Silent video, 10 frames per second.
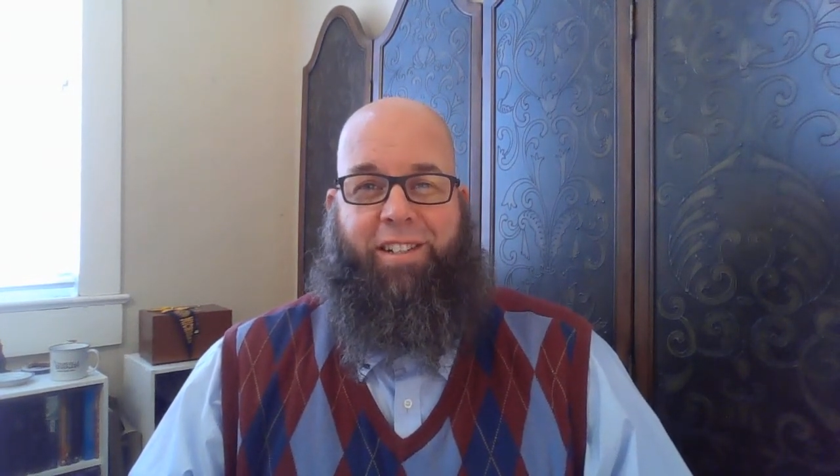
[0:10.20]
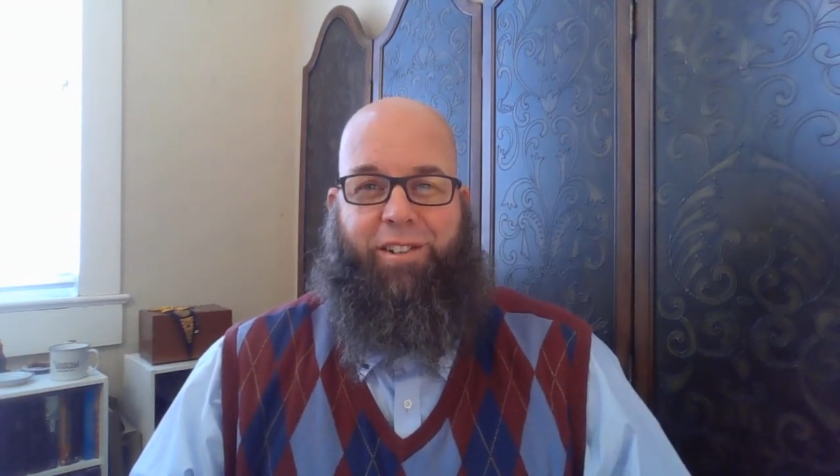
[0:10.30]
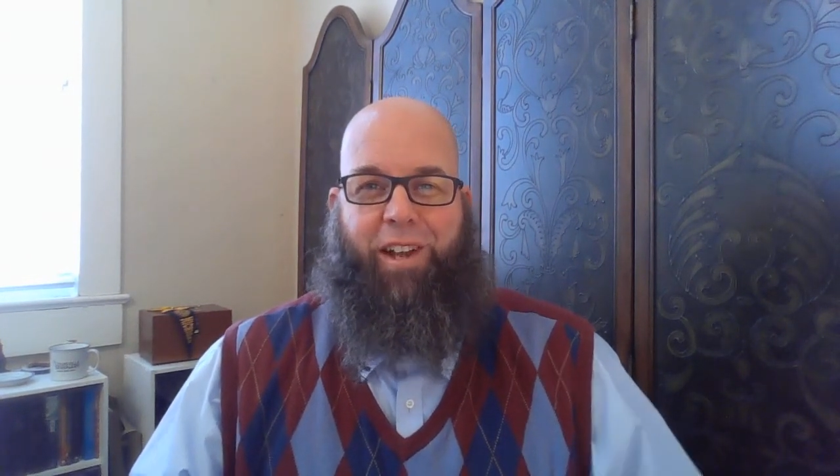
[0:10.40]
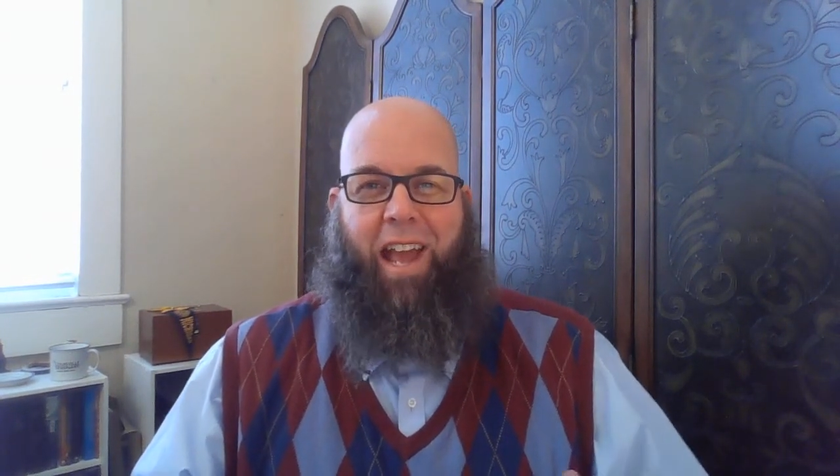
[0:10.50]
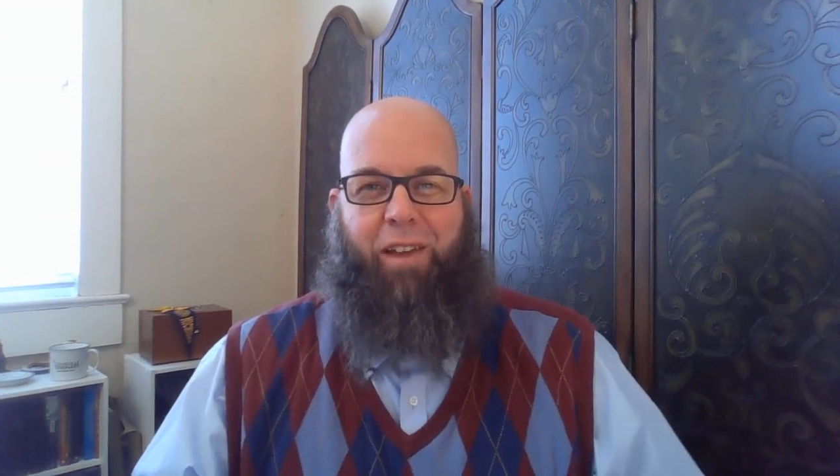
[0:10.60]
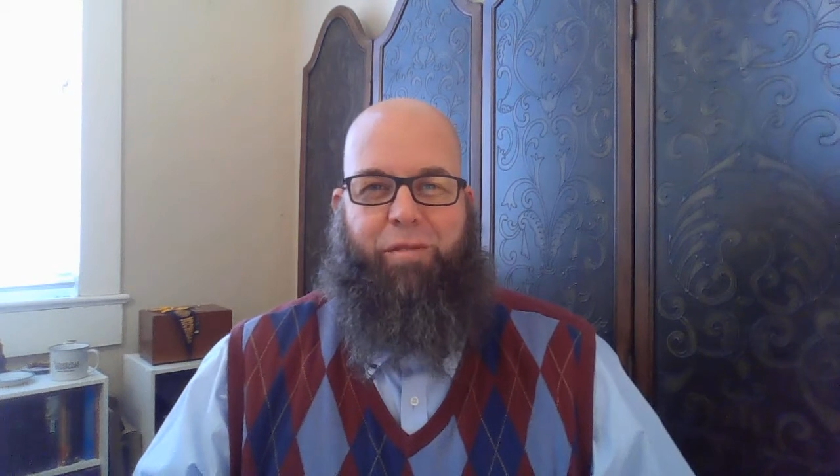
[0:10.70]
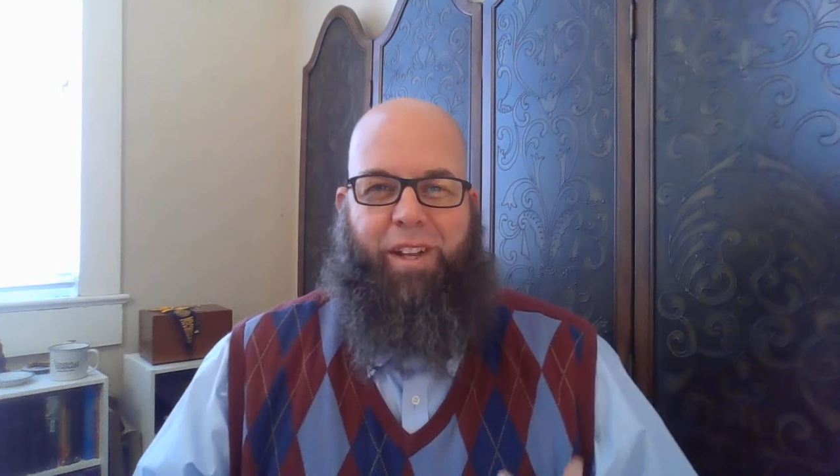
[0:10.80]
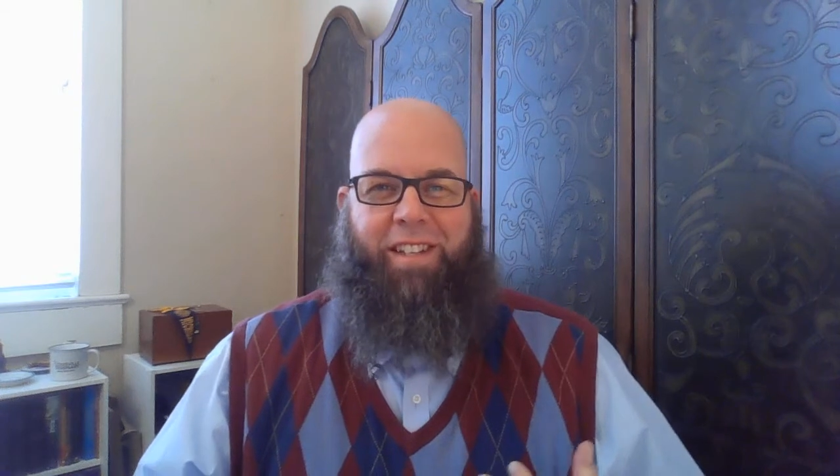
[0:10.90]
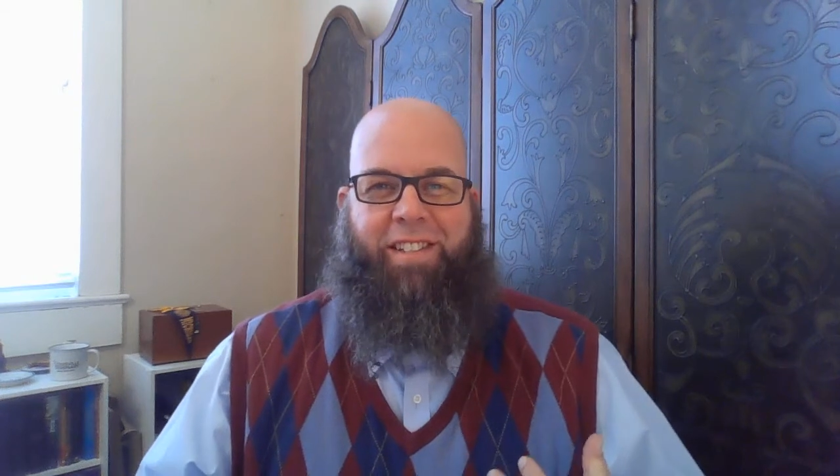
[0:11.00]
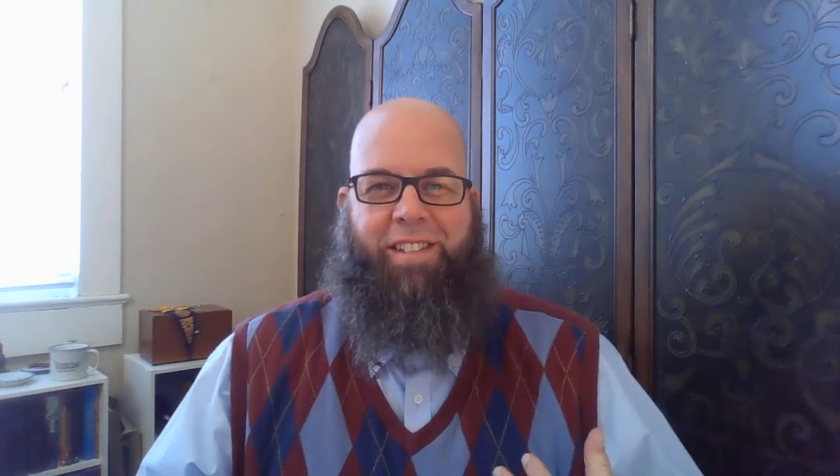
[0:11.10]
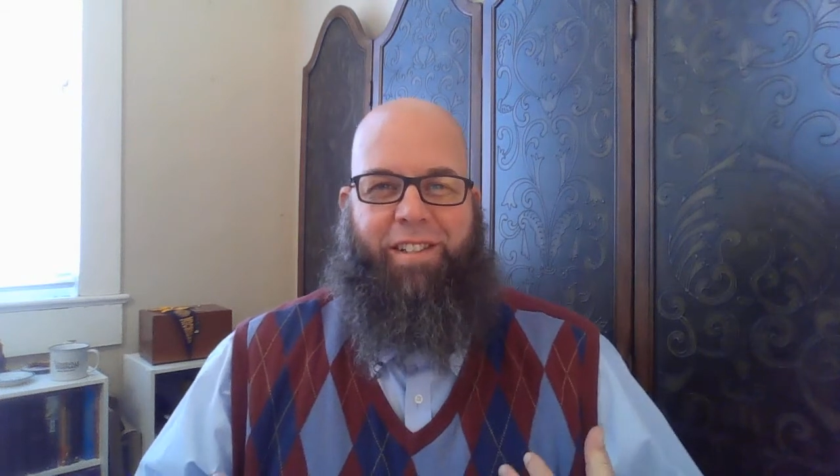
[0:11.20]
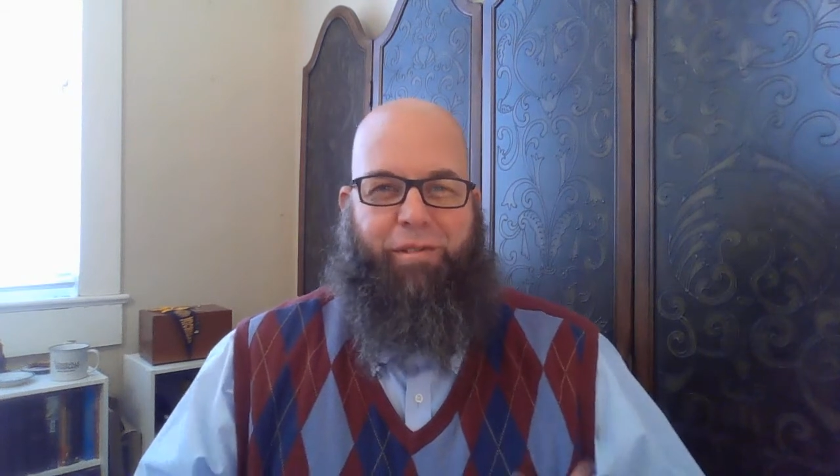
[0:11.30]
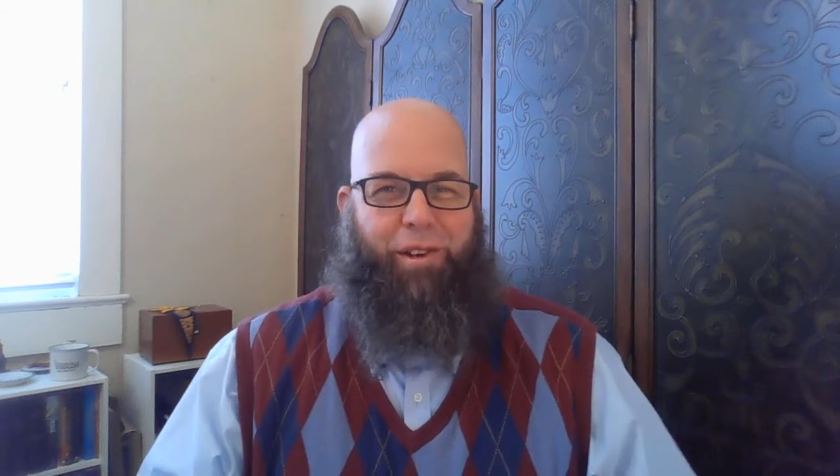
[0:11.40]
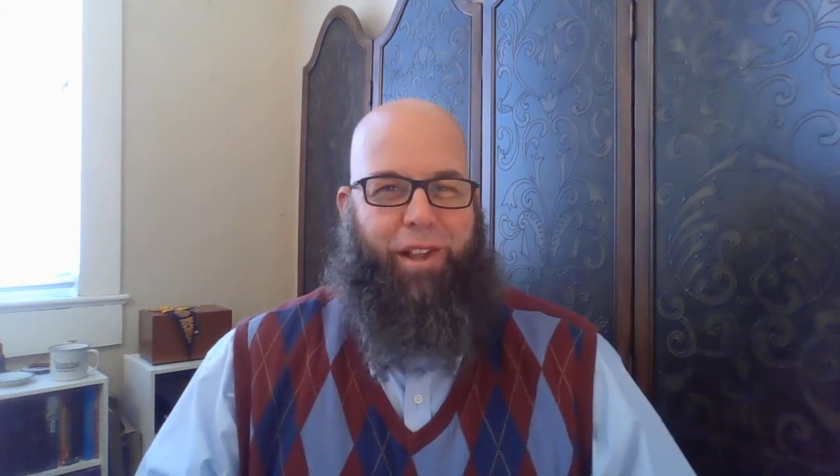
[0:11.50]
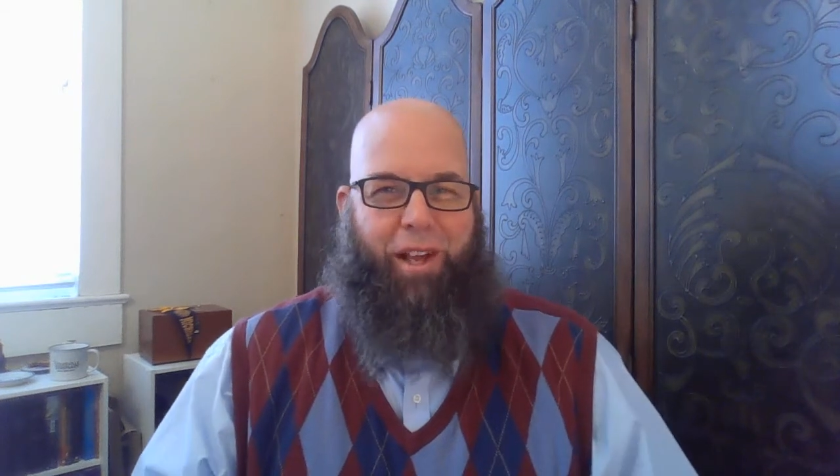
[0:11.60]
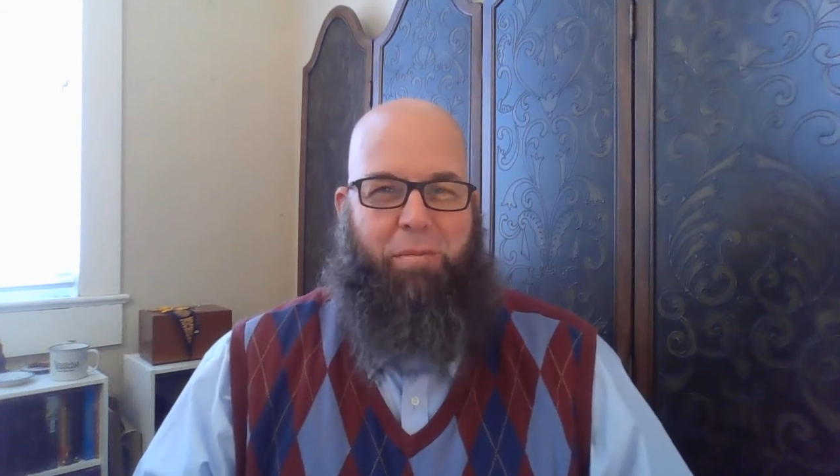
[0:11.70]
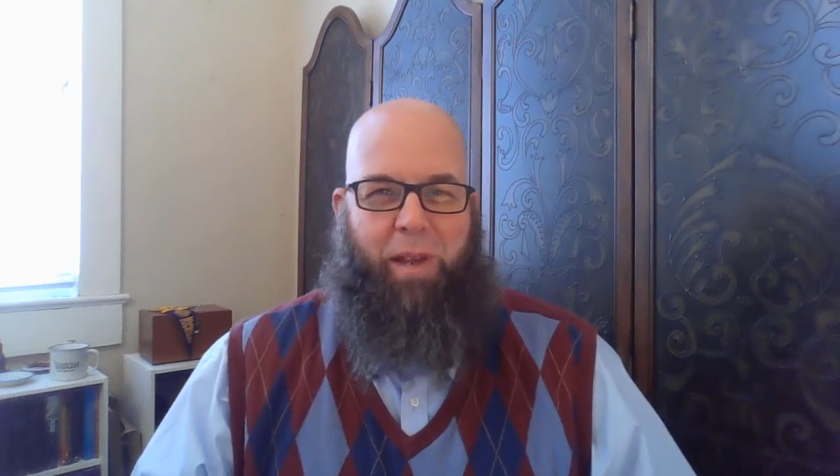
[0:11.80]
During Advent, if you're like